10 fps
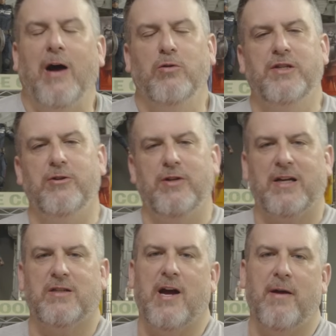I will see you
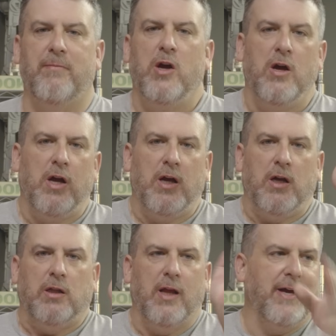next time.
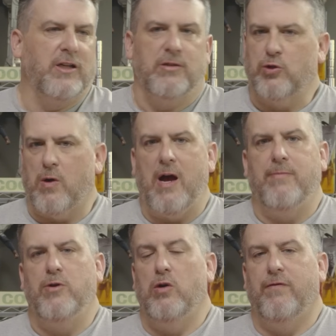Like,
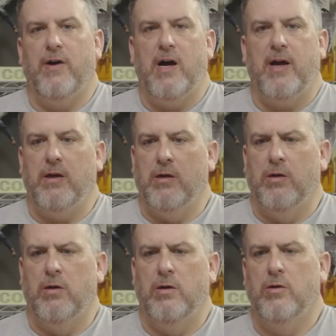subscribe, notify,
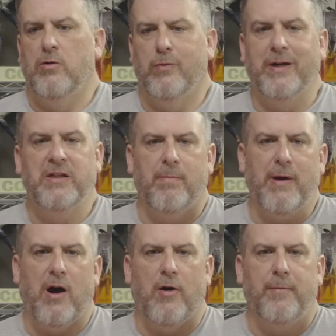ring the
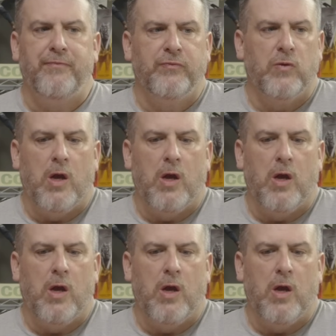bell.